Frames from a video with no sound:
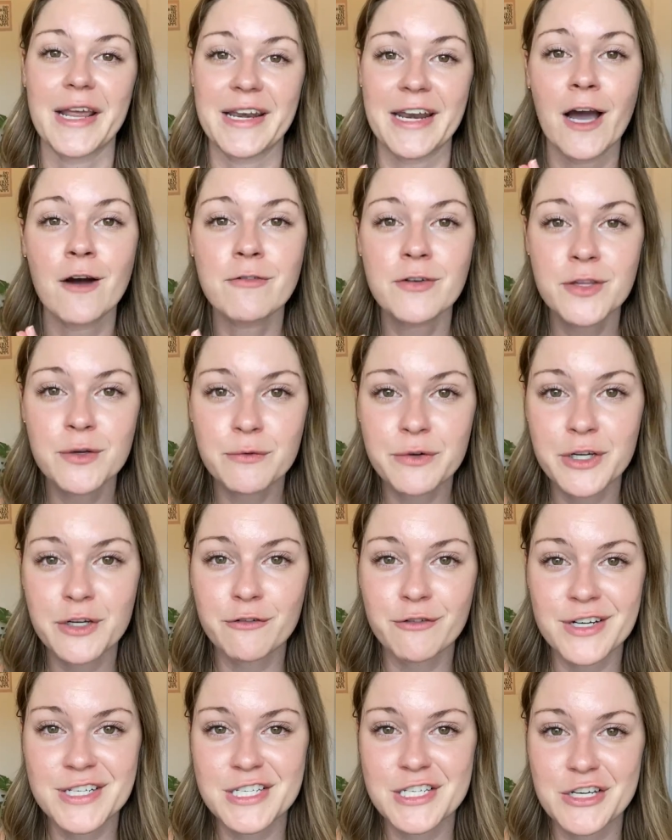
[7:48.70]
now for the real
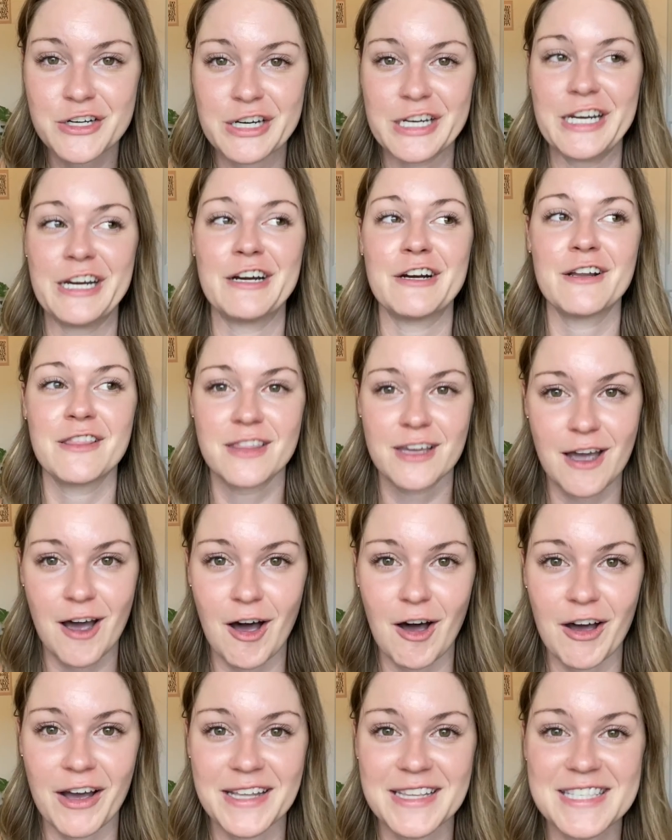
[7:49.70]
reason you're here, the
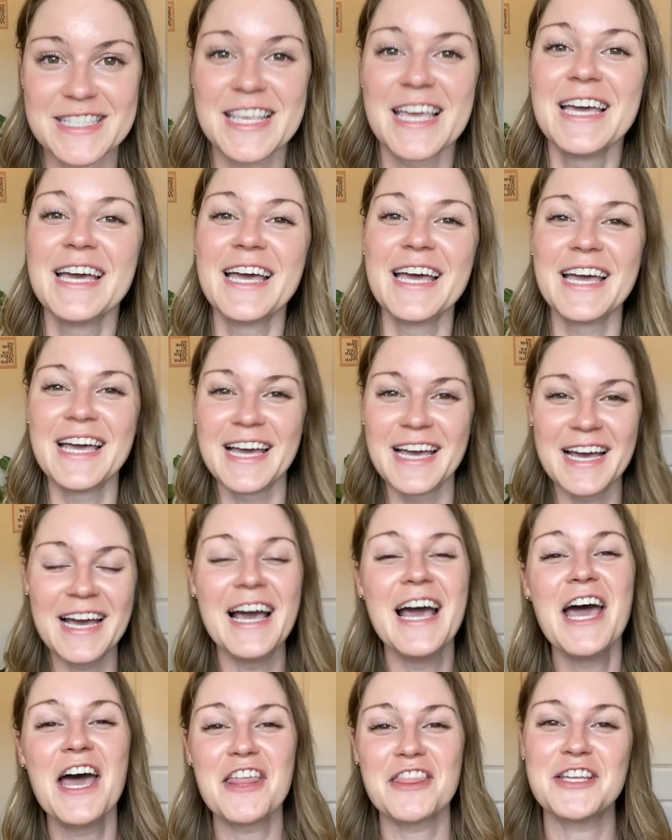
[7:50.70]
cons,
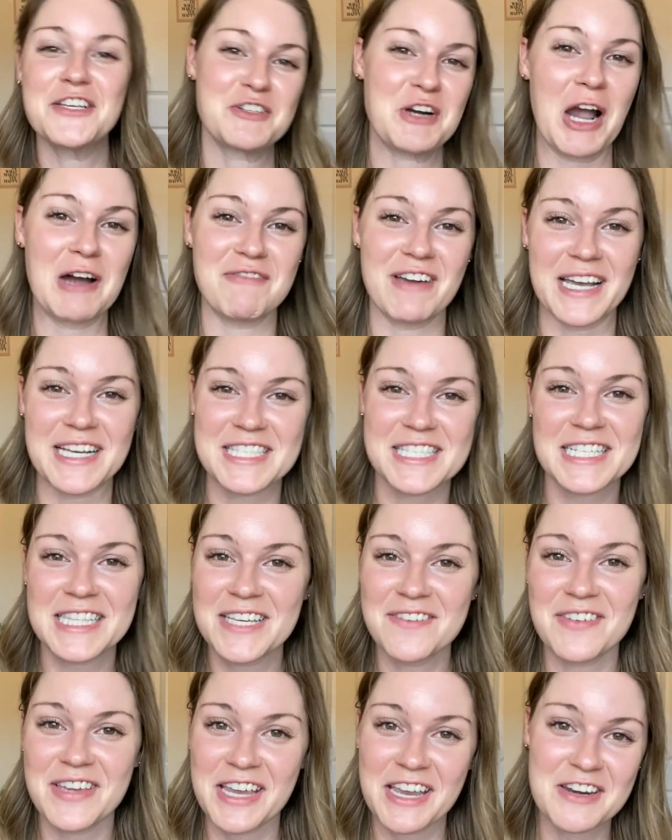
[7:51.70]
the drawbacks to
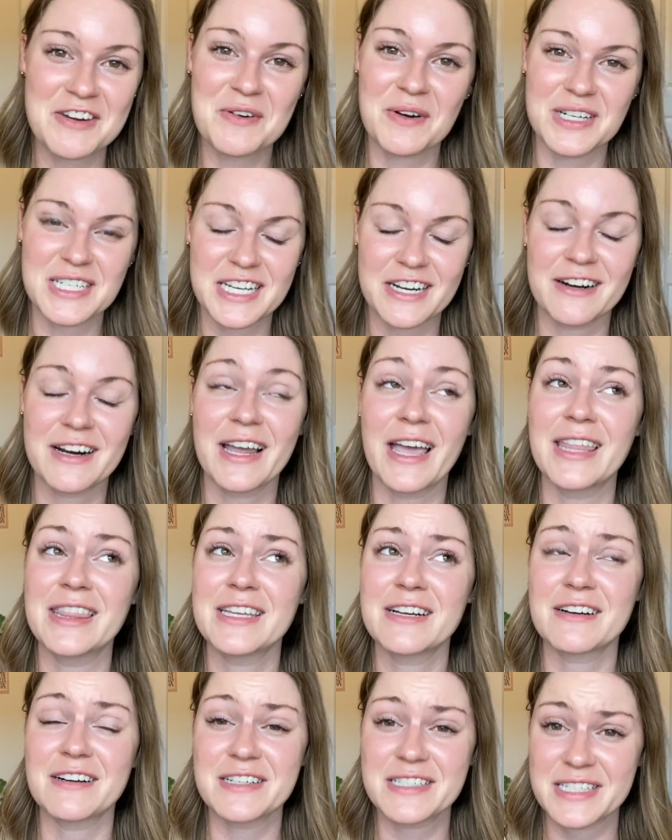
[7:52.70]
living in Norterra, and
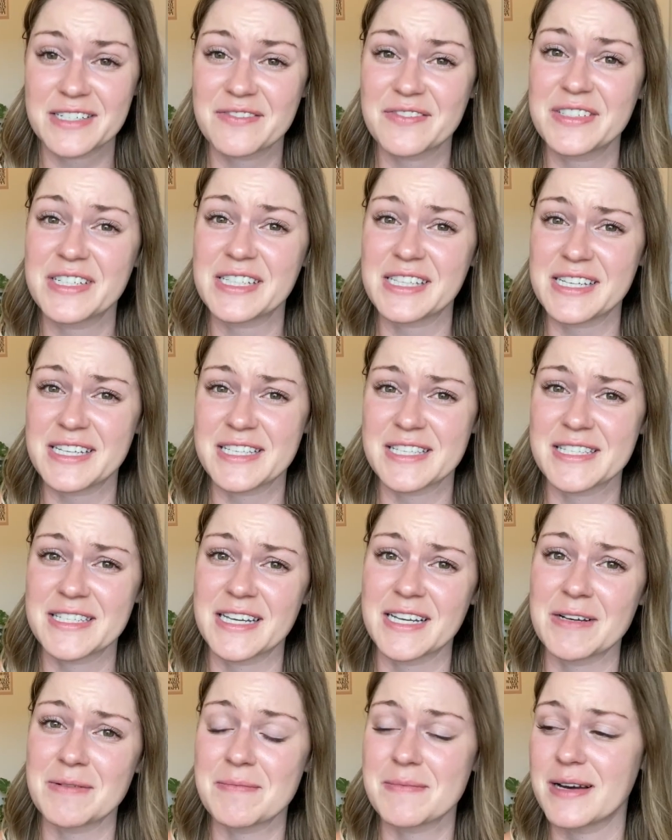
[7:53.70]
there are definitely
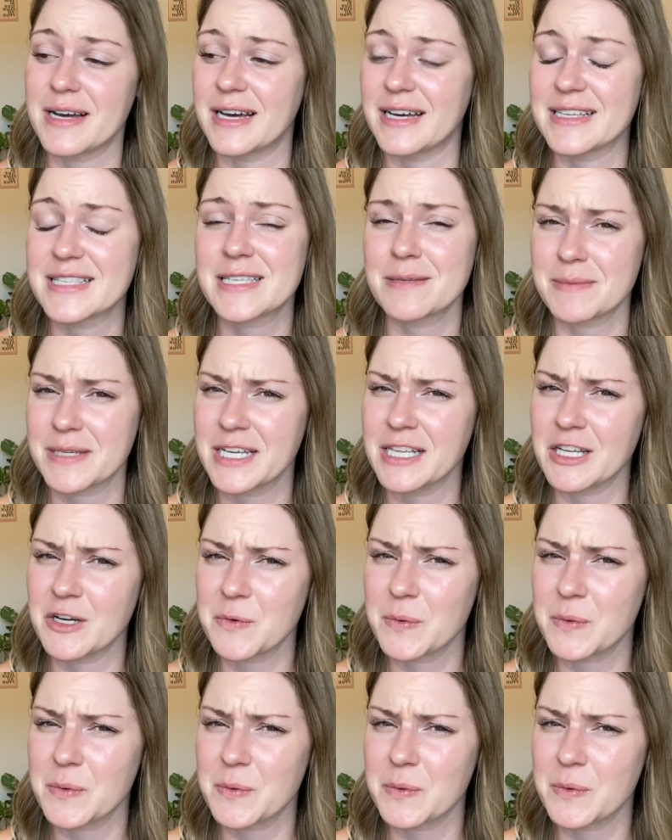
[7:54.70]
some killer